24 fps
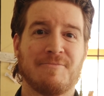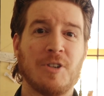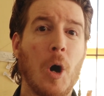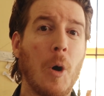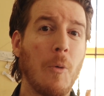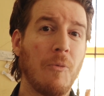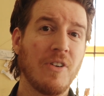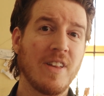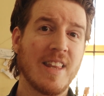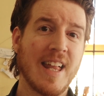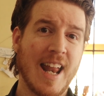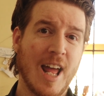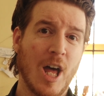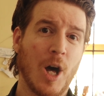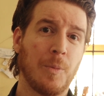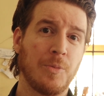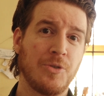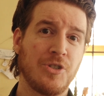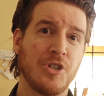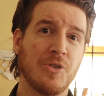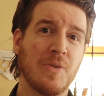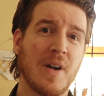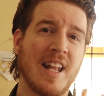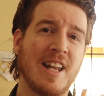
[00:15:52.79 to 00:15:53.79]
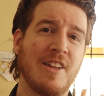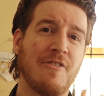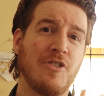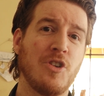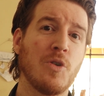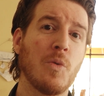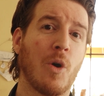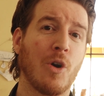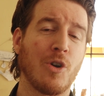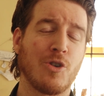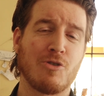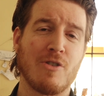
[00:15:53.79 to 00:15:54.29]
Hopefully that helped you, and if
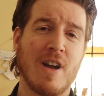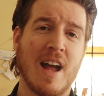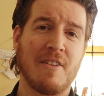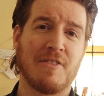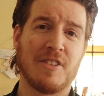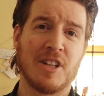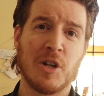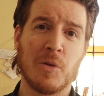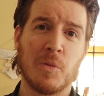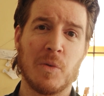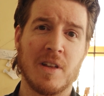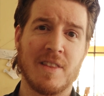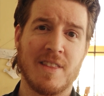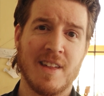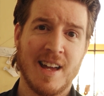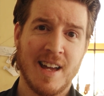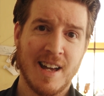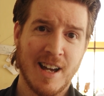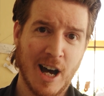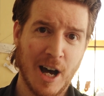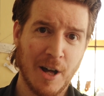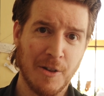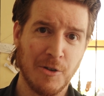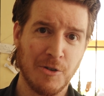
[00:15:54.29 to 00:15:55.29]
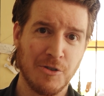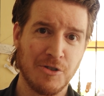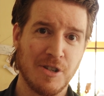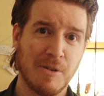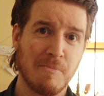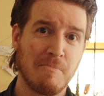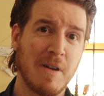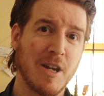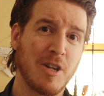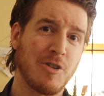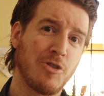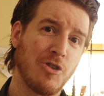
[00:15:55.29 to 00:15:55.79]
you are traveling with others,
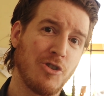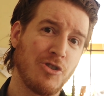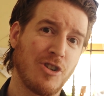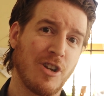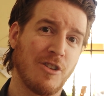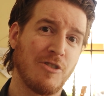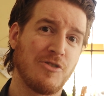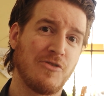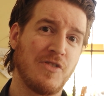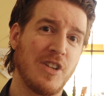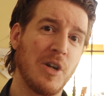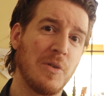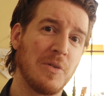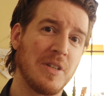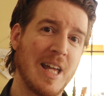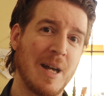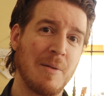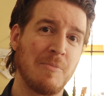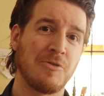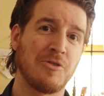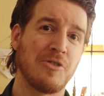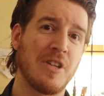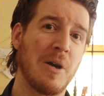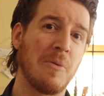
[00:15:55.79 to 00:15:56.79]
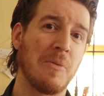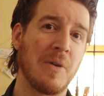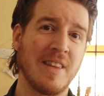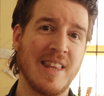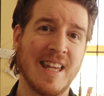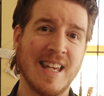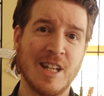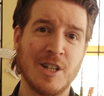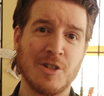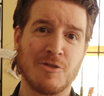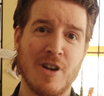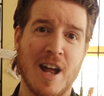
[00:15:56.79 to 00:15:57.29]
make sure you share this video with them so that way
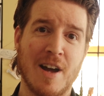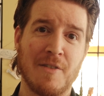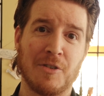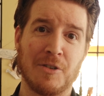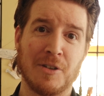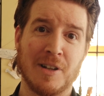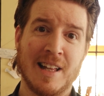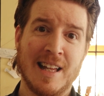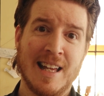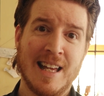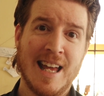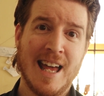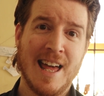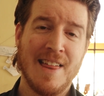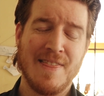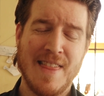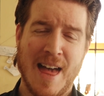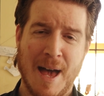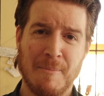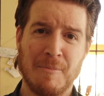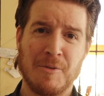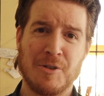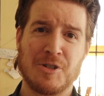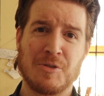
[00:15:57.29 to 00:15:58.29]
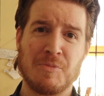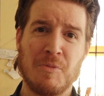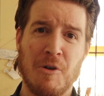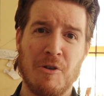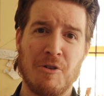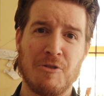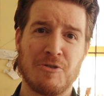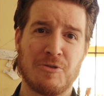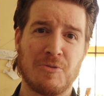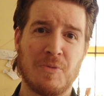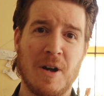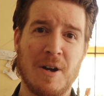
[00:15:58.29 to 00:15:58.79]
they can travel that much
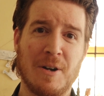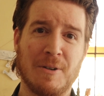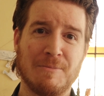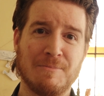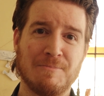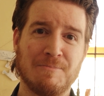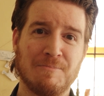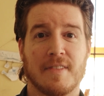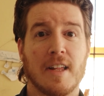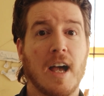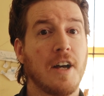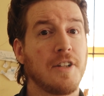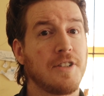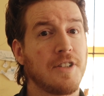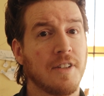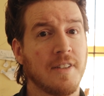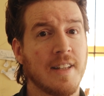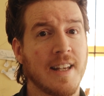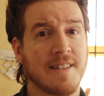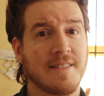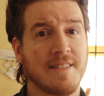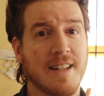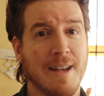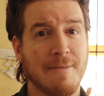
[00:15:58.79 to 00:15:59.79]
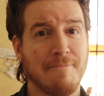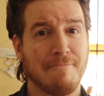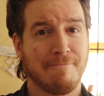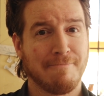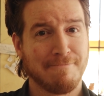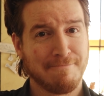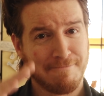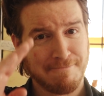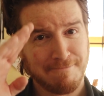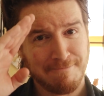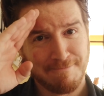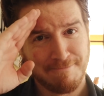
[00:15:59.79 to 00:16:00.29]
smarter as well. Until next time,
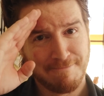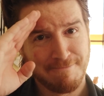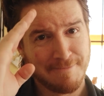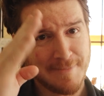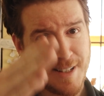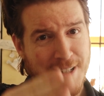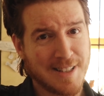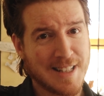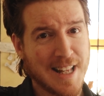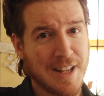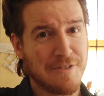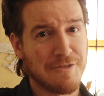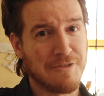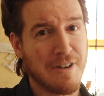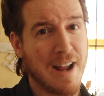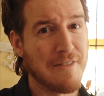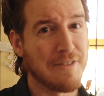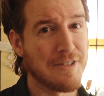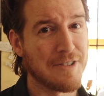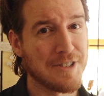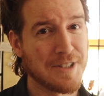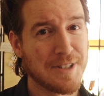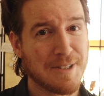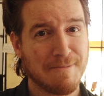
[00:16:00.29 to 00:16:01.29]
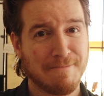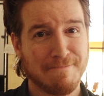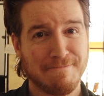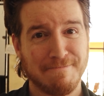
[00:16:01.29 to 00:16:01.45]
safe travels.